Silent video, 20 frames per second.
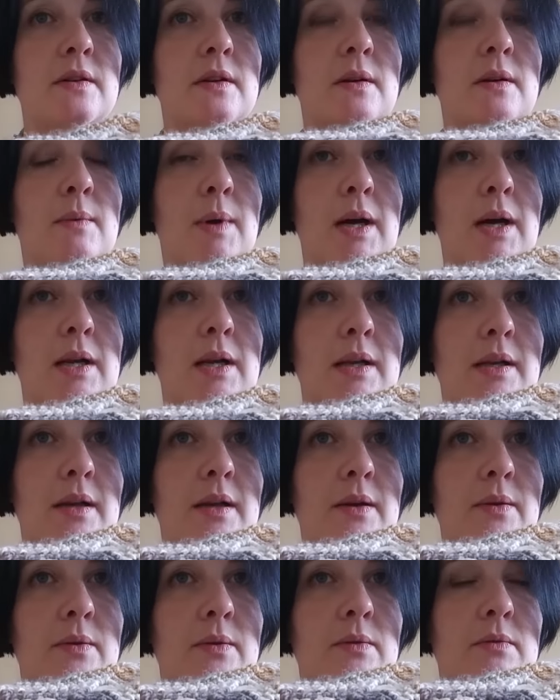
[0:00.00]
a while ago, a
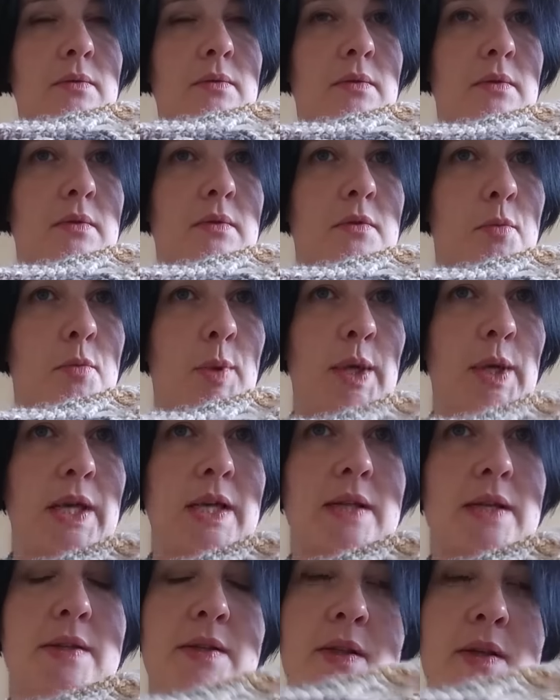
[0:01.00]
couple of
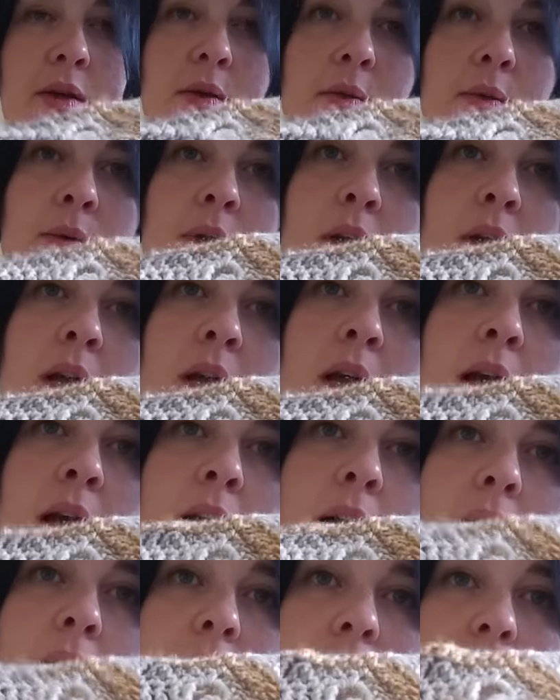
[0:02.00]
years ago.
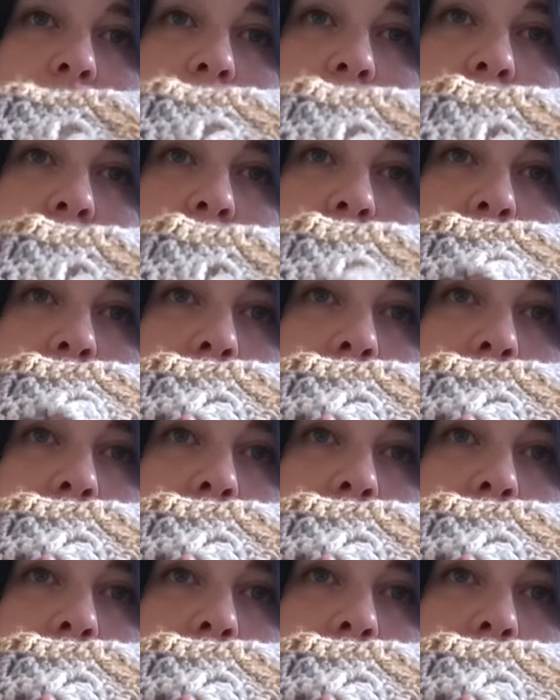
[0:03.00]
And then this